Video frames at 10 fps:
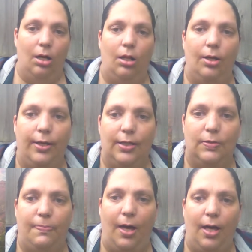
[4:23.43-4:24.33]
Look at these
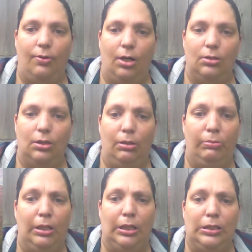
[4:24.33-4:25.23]
backgrounds.
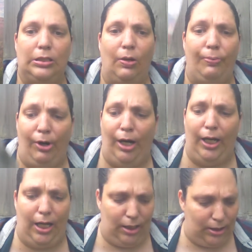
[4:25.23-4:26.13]
So
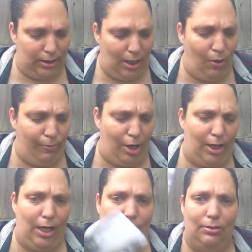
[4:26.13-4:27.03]
pretty. So
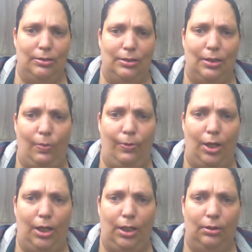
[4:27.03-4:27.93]
pretty. So
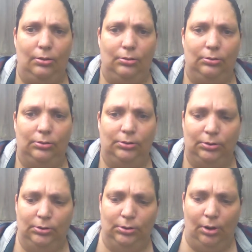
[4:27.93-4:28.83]
pretty.
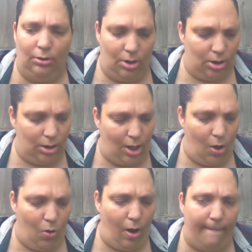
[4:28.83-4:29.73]

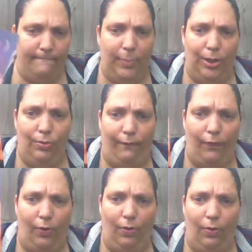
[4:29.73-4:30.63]
So
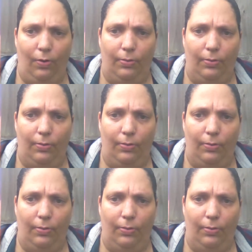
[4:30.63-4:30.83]
beautiful.